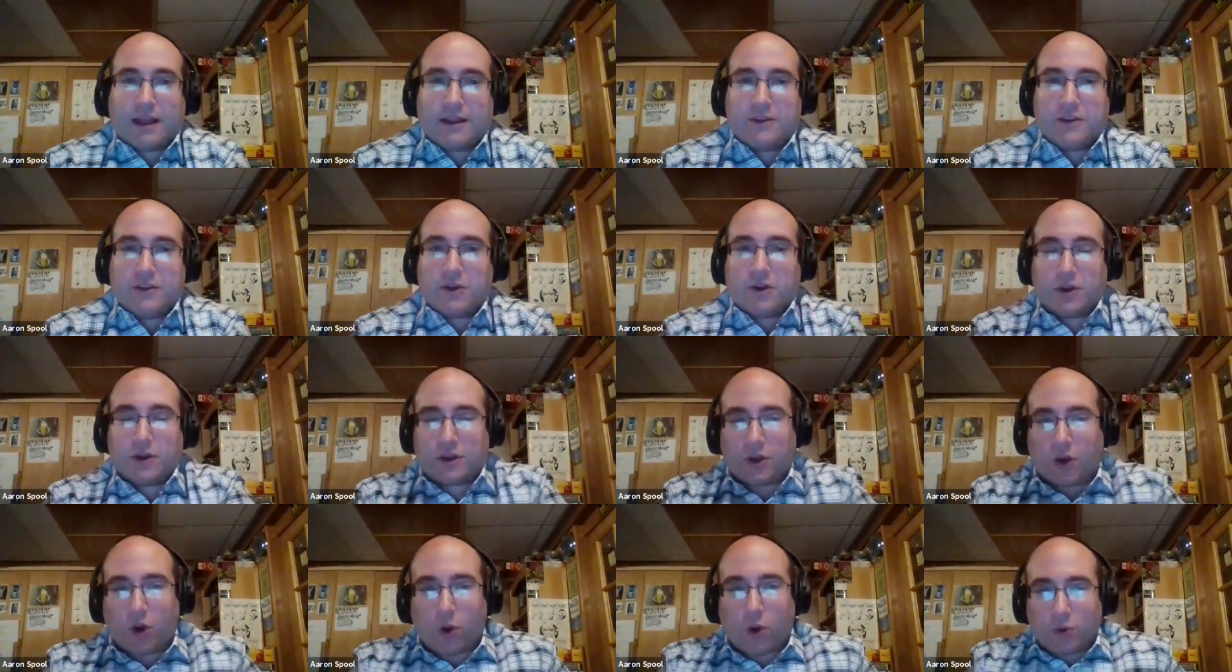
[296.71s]
know
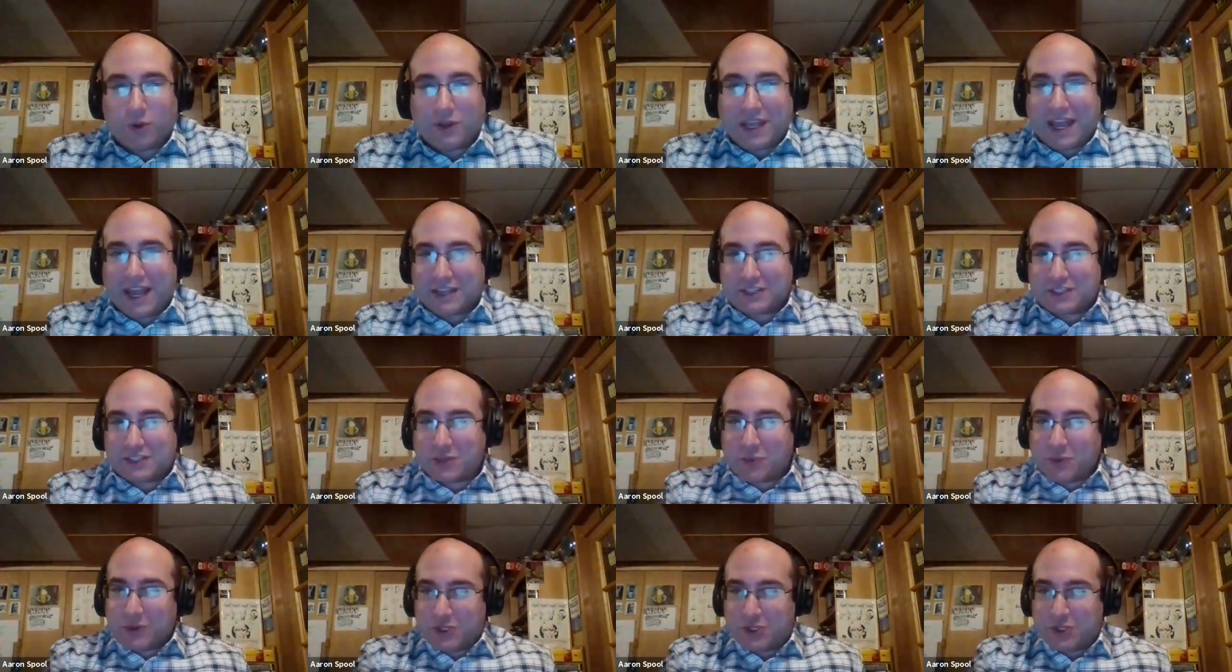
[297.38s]
only
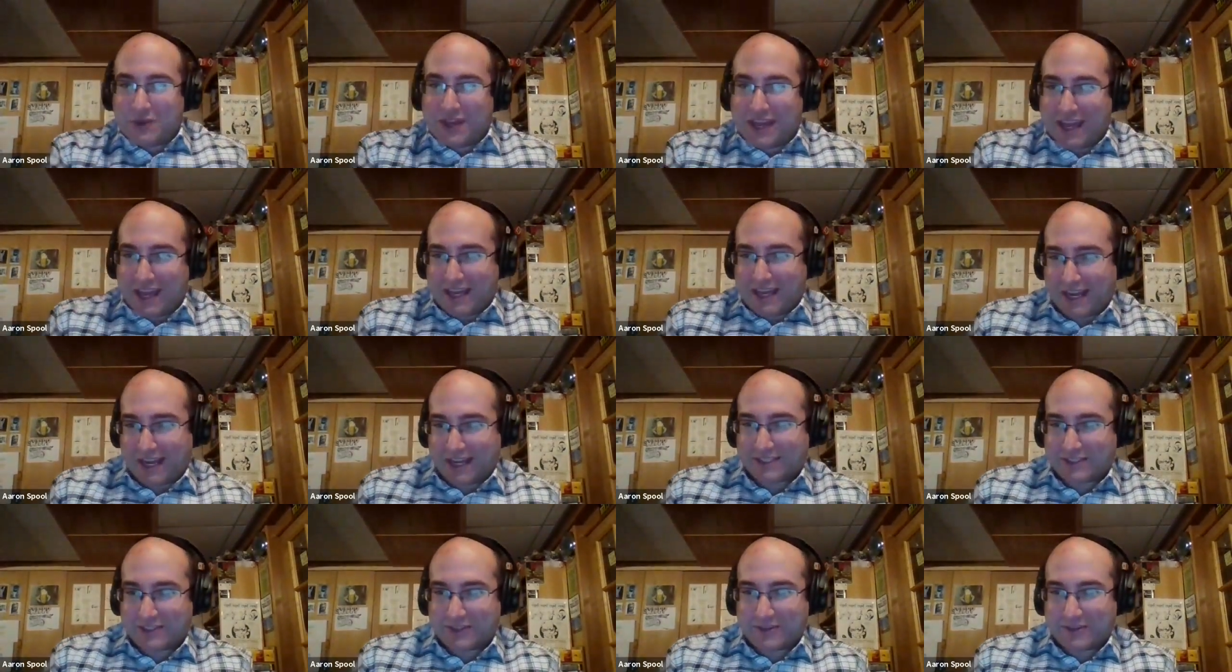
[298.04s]
answer what you can
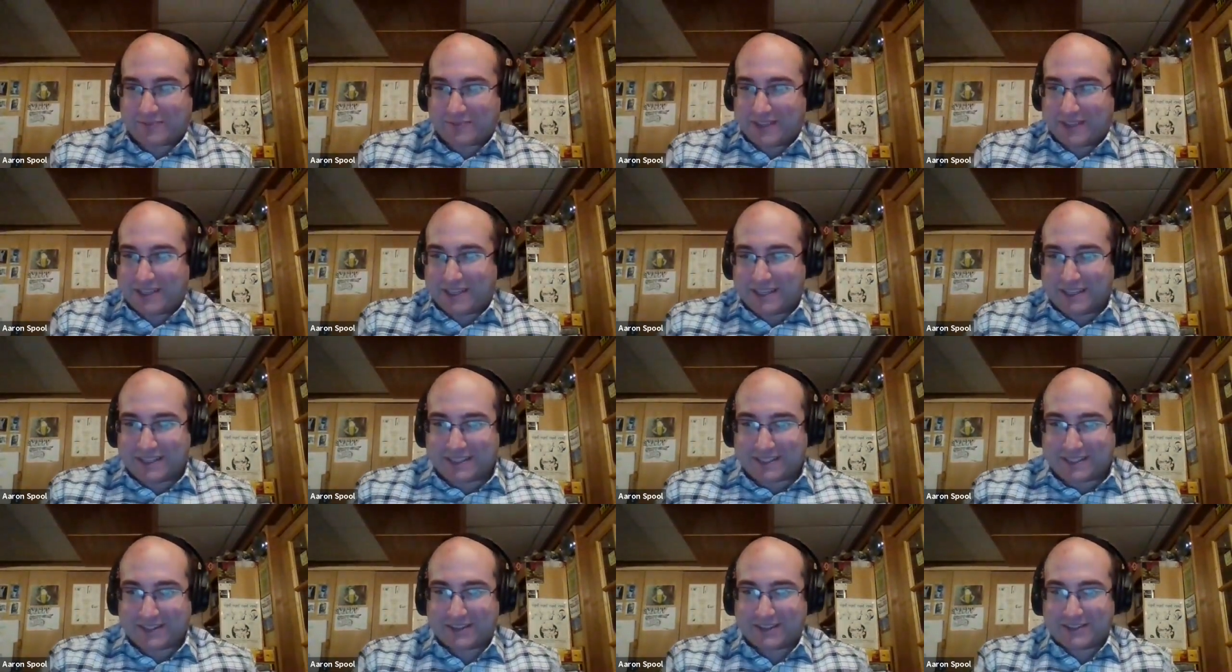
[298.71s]
answer,
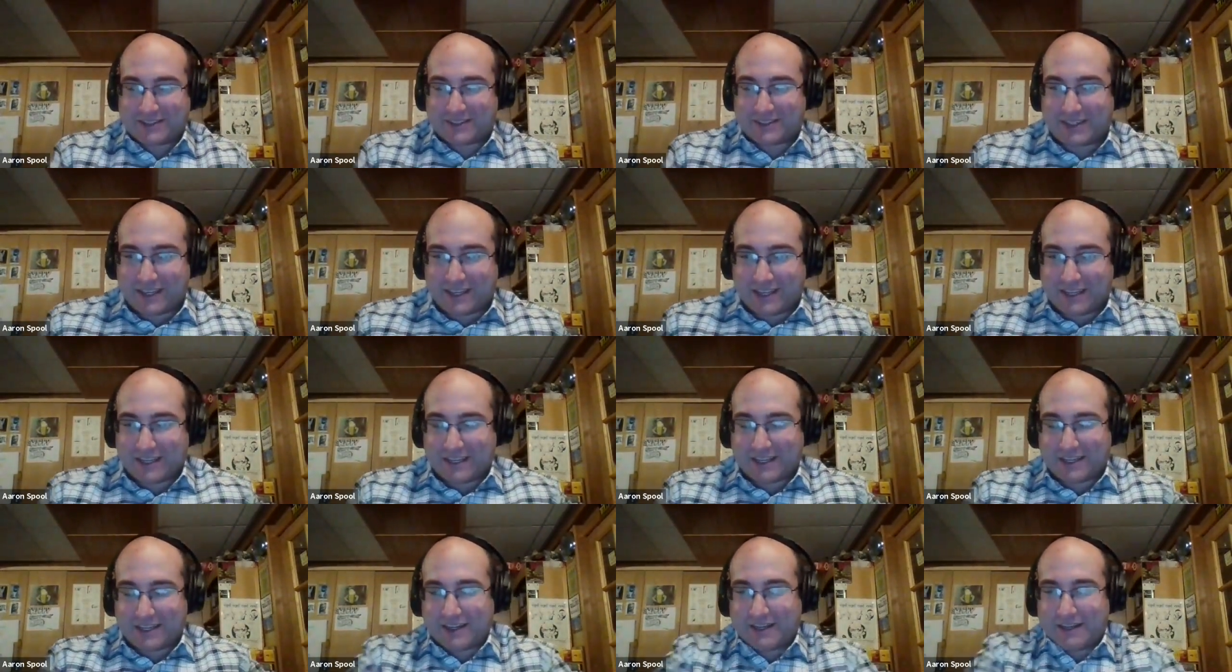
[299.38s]
because there's
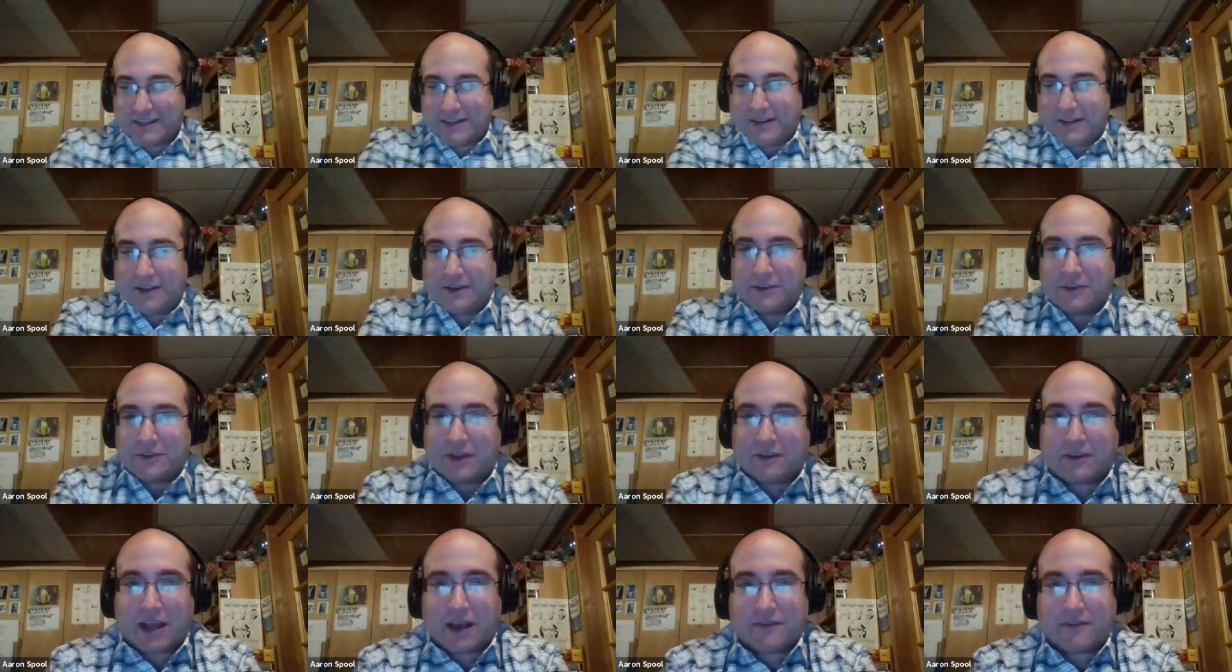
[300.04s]
I know
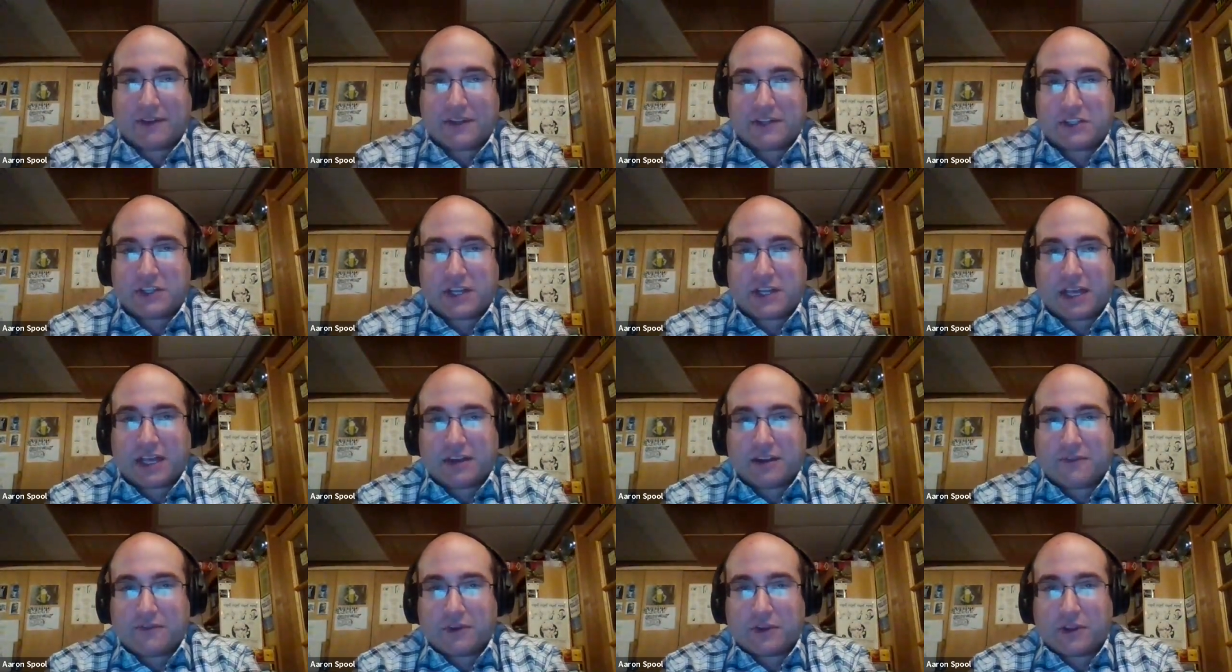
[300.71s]
you have
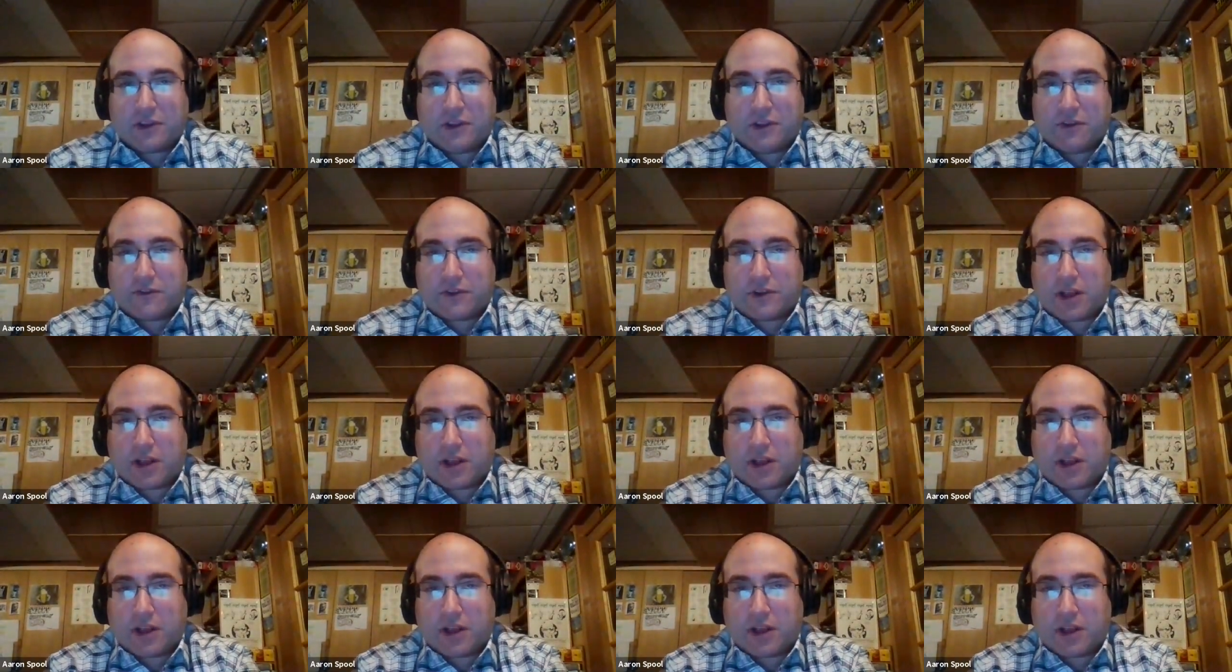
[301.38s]
confidentiality of your